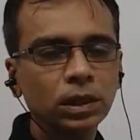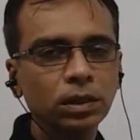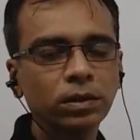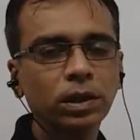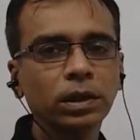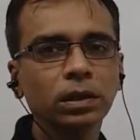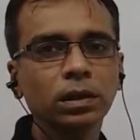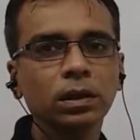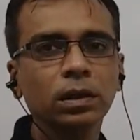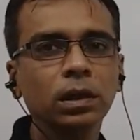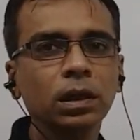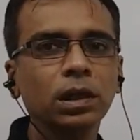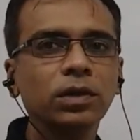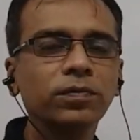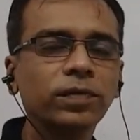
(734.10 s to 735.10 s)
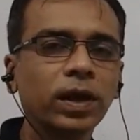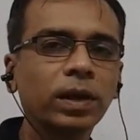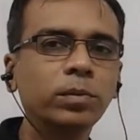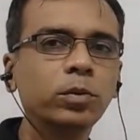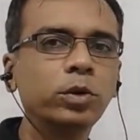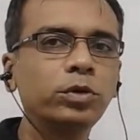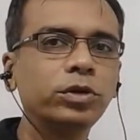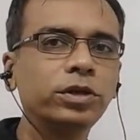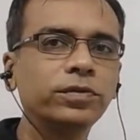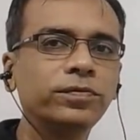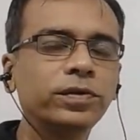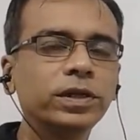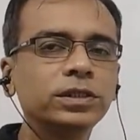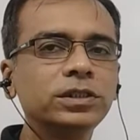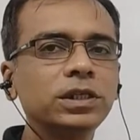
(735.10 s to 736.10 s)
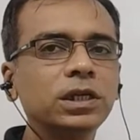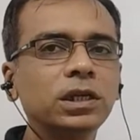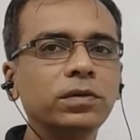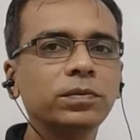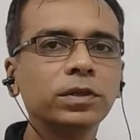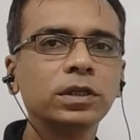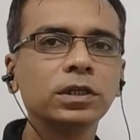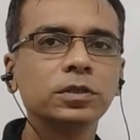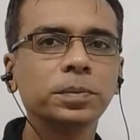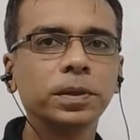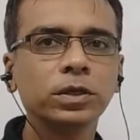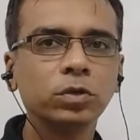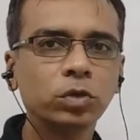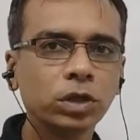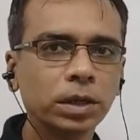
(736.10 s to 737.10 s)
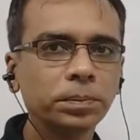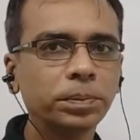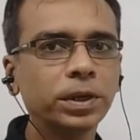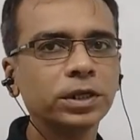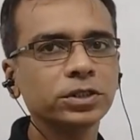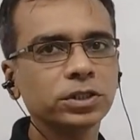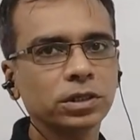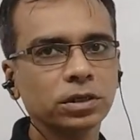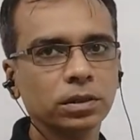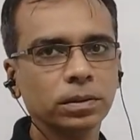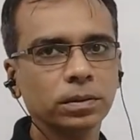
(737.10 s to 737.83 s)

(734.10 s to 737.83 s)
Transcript: Right? If I am going to differentiate it with respect to temperature,